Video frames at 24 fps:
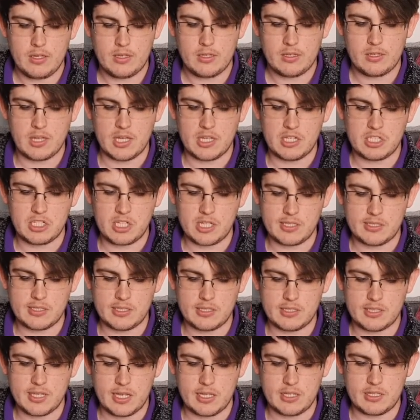Then Jesus
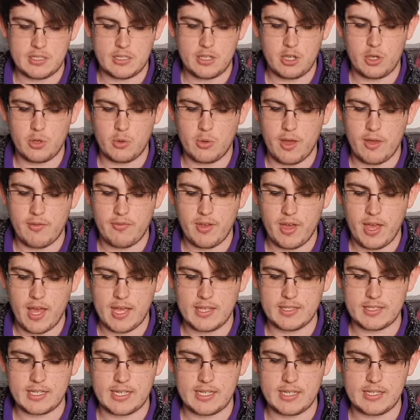said, Whoever
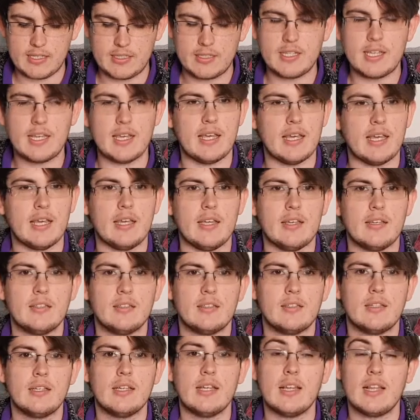has ears to hear,
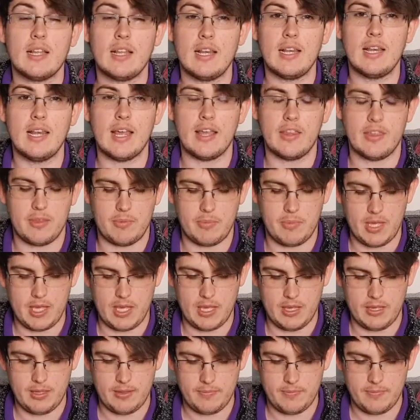let them hear.